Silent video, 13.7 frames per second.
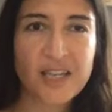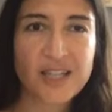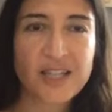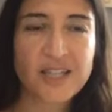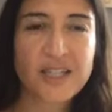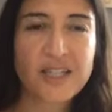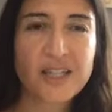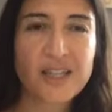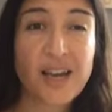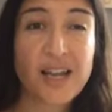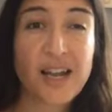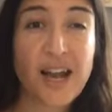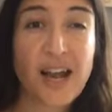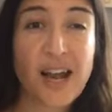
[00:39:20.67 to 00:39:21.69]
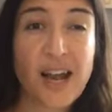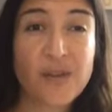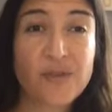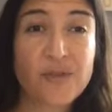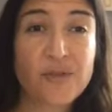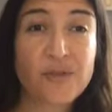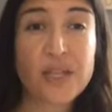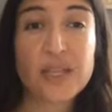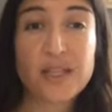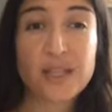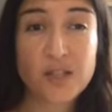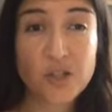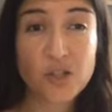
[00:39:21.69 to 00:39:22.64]
It doesn't yet have
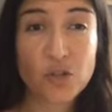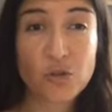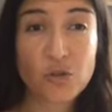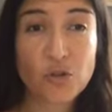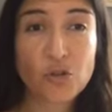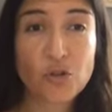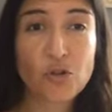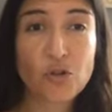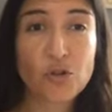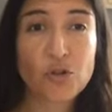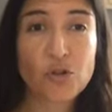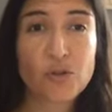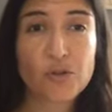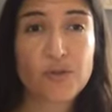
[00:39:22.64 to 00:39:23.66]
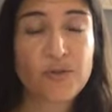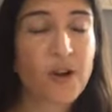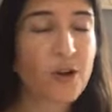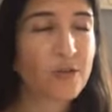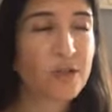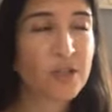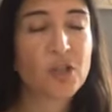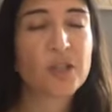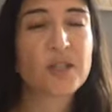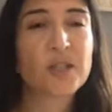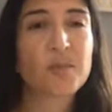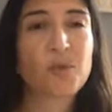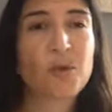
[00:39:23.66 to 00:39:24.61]
institutional far-reaching
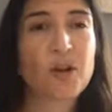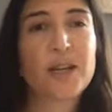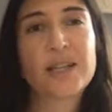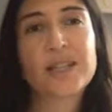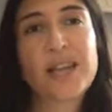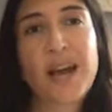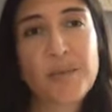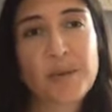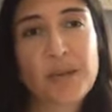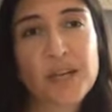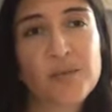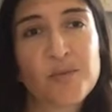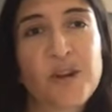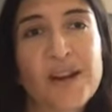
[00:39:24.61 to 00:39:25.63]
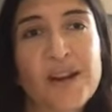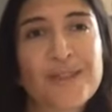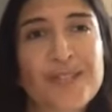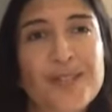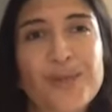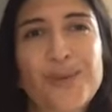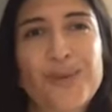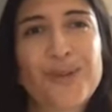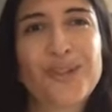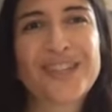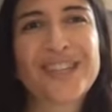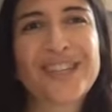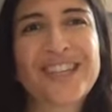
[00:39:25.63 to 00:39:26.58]
support. It's happening in private
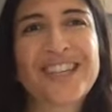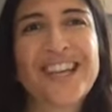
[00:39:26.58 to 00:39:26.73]
schools.